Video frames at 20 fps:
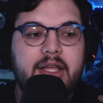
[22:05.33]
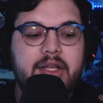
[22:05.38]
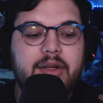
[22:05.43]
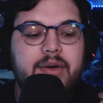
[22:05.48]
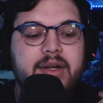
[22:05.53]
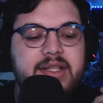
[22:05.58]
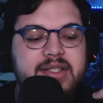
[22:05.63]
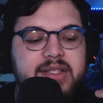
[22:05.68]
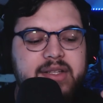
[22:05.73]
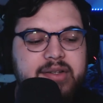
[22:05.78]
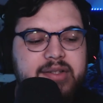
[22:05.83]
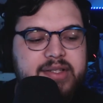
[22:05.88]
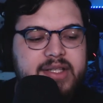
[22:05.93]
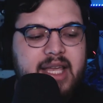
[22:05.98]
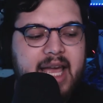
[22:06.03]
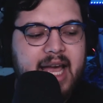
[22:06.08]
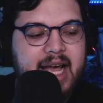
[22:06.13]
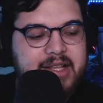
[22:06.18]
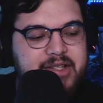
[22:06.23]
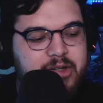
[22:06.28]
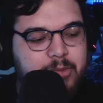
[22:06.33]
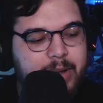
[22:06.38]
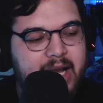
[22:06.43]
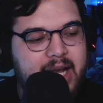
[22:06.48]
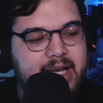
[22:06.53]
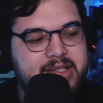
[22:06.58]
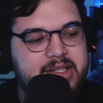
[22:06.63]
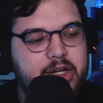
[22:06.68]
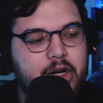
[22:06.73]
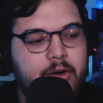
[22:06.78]
You can still see as you're
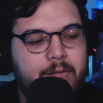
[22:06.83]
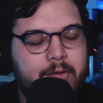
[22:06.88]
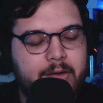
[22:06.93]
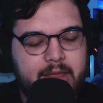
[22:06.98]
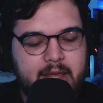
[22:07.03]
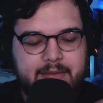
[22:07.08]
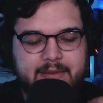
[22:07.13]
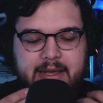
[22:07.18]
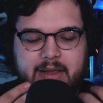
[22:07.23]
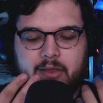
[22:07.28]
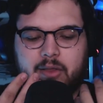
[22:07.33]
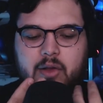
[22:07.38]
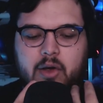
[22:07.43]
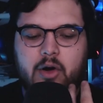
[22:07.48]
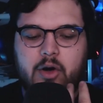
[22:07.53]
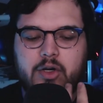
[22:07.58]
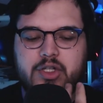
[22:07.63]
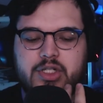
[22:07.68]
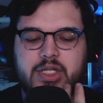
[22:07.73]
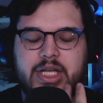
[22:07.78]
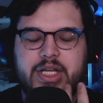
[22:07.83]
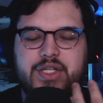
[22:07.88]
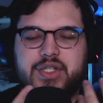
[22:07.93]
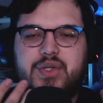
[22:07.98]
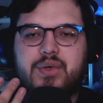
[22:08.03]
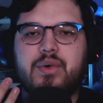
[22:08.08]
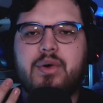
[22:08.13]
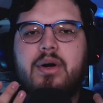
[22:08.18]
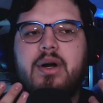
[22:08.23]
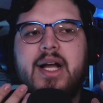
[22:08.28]
passing over that that large
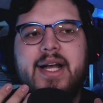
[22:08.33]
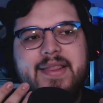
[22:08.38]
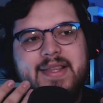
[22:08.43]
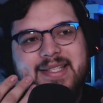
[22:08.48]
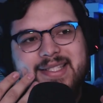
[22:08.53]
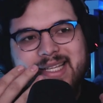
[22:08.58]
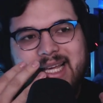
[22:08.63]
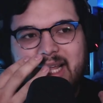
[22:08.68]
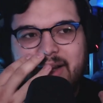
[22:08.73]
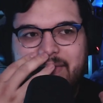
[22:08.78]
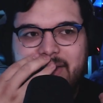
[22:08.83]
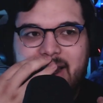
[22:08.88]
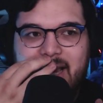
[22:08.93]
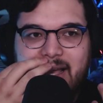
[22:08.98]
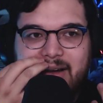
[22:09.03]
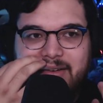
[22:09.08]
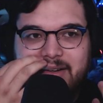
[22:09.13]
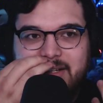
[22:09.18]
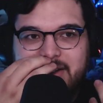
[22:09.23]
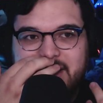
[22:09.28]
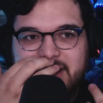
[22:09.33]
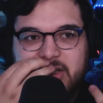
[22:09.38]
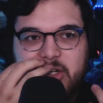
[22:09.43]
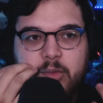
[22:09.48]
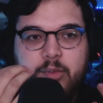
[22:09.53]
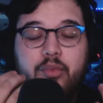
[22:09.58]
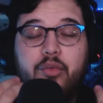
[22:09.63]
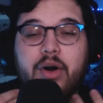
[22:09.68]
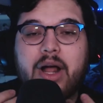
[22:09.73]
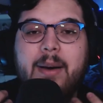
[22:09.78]
like door on the side of the island is
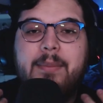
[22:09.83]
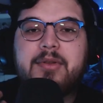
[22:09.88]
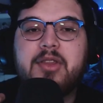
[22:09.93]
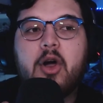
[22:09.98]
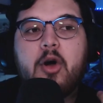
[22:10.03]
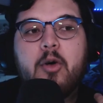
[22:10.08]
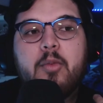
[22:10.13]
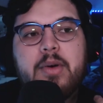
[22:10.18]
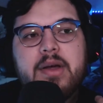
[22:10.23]
still propped